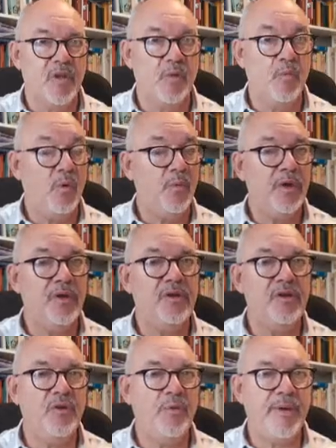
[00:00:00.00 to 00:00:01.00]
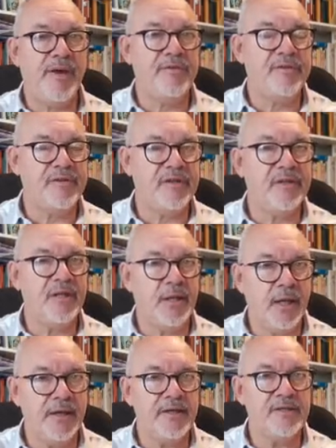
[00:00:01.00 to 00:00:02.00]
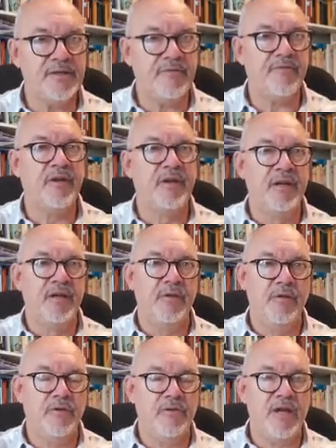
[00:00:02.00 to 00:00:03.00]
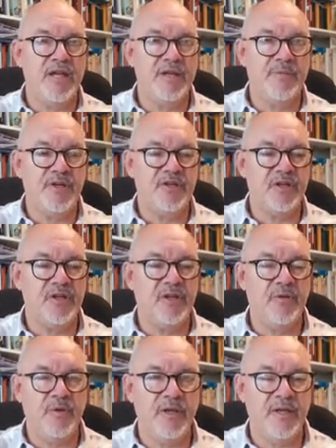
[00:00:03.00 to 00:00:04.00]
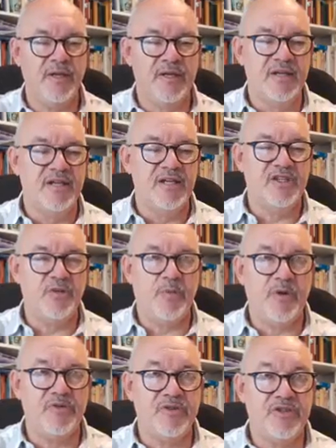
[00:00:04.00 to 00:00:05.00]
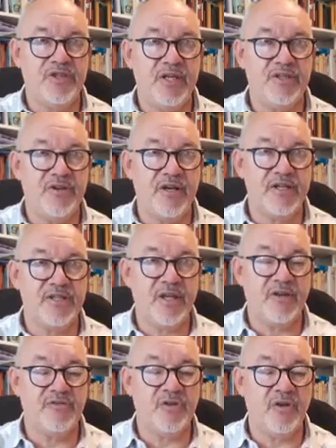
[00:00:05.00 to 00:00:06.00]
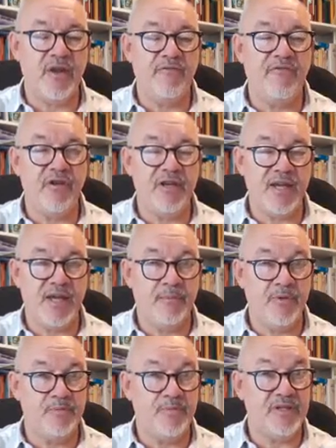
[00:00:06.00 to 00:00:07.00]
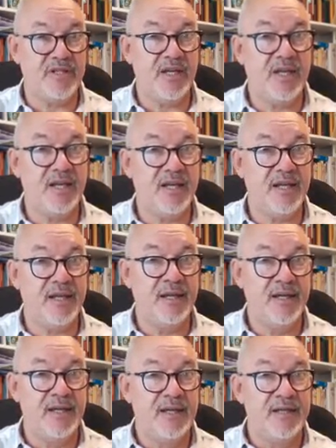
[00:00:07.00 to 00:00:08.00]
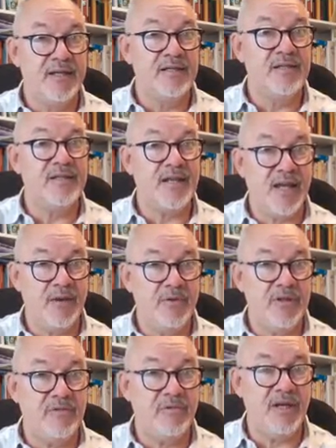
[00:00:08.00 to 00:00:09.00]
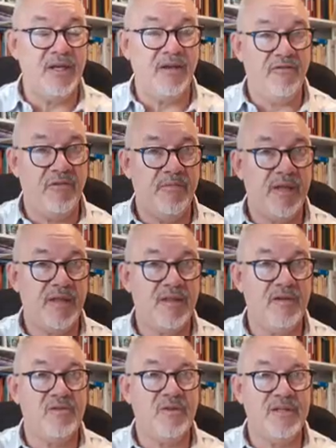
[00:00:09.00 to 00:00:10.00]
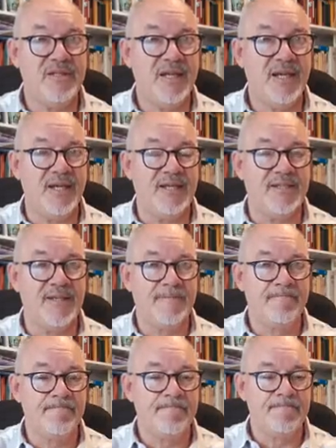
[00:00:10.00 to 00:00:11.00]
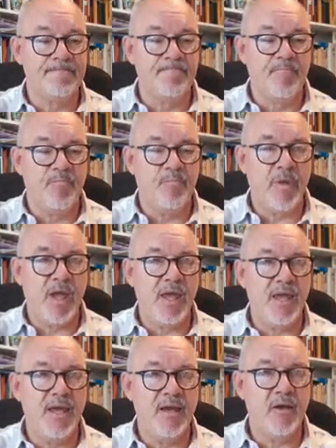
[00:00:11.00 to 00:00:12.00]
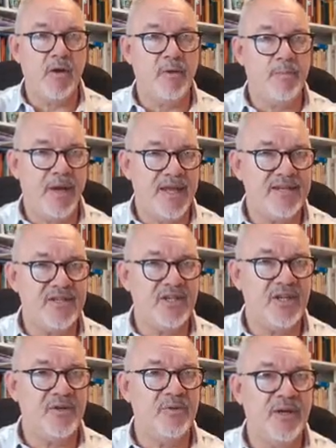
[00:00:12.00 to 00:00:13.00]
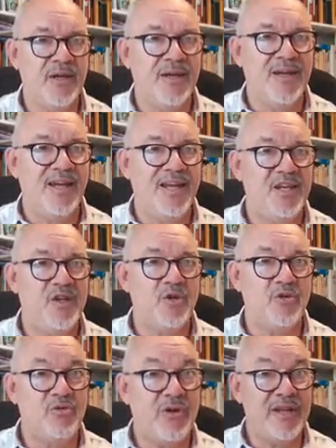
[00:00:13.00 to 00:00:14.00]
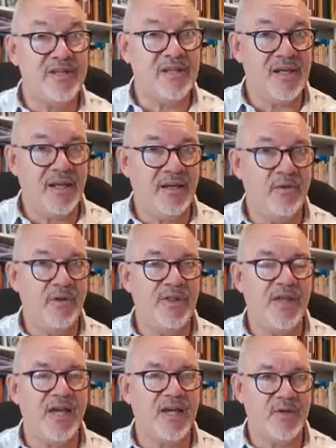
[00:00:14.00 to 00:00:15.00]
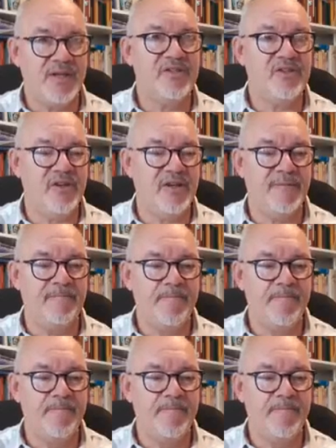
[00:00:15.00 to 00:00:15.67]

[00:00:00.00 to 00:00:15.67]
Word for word: And what we're going to do about it in the light of the Great Commission that we're supposed to centre ourselves on every day, but particularly today with the reading from Matthew 28. May God bless you in your wrestling with that question,